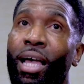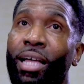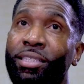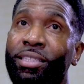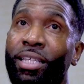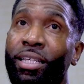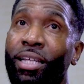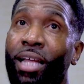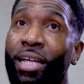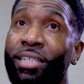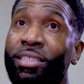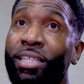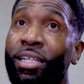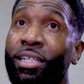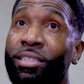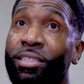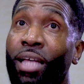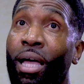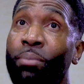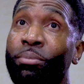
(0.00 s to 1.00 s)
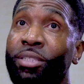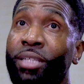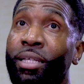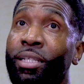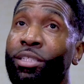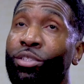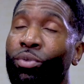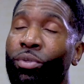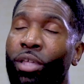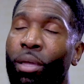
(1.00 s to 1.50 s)
I say this, I'm saying
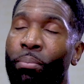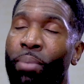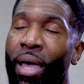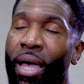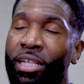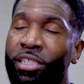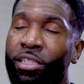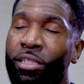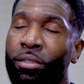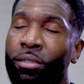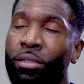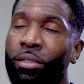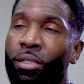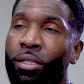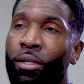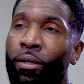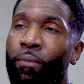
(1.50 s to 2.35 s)
this with compassion,